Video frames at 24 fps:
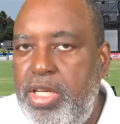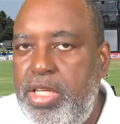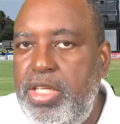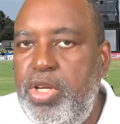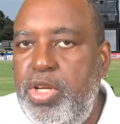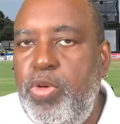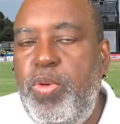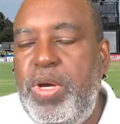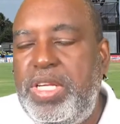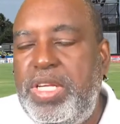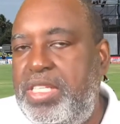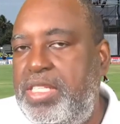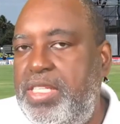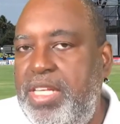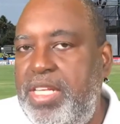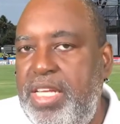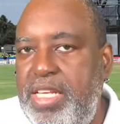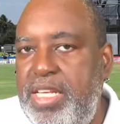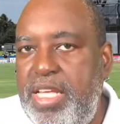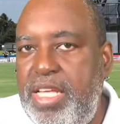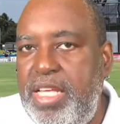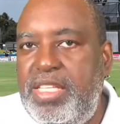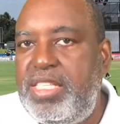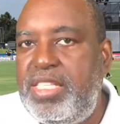the West
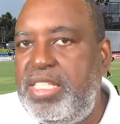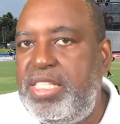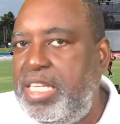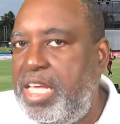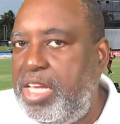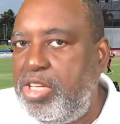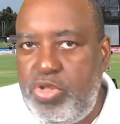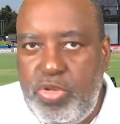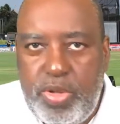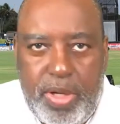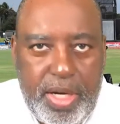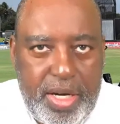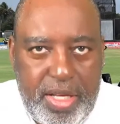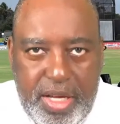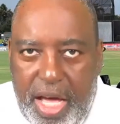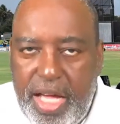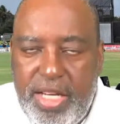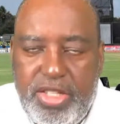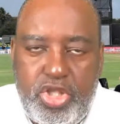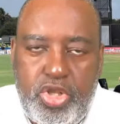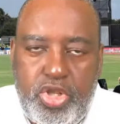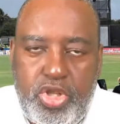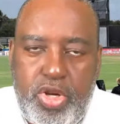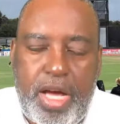Indies Central
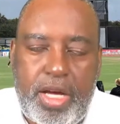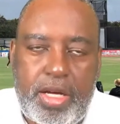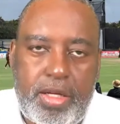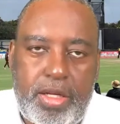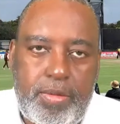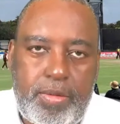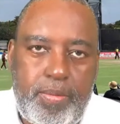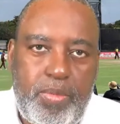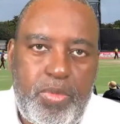contract